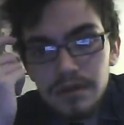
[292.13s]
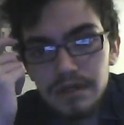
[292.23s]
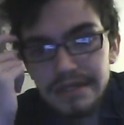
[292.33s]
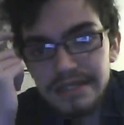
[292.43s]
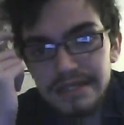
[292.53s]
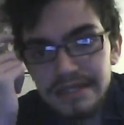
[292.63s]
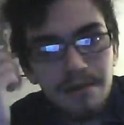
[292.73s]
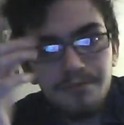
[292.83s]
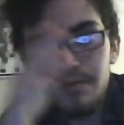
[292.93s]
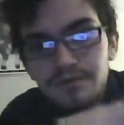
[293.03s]
This is
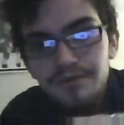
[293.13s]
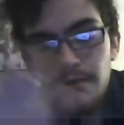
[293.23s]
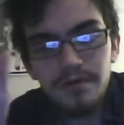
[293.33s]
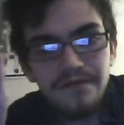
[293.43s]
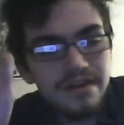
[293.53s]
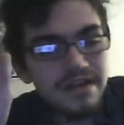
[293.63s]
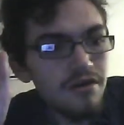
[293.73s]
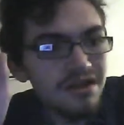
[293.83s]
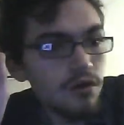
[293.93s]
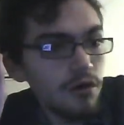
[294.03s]
not an inappropriate video
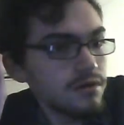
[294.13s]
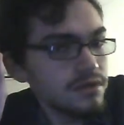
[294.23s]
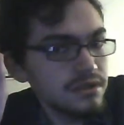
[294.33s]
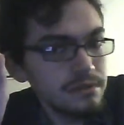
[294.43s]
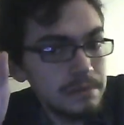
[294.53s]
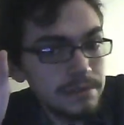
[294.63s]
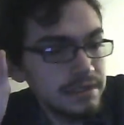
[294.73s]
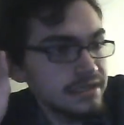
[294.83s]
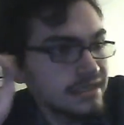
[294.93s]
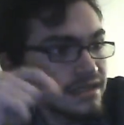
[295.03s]
at all.
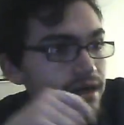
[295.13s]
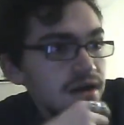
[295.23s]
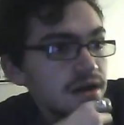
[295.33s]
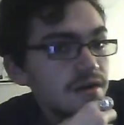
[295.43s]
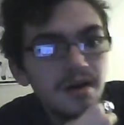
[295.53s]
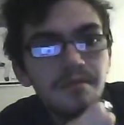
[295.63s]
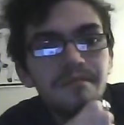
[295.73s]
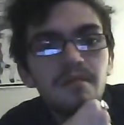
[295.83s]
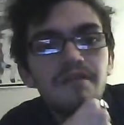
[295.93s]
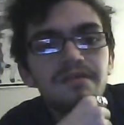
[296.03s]
This is like
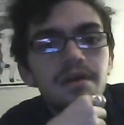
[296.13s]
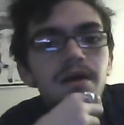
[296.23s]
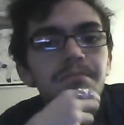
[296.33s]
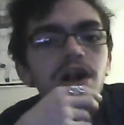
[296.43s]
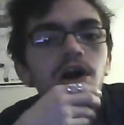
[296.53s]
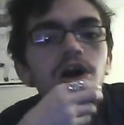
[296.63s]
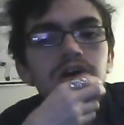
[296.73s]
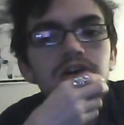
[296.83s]
a blog.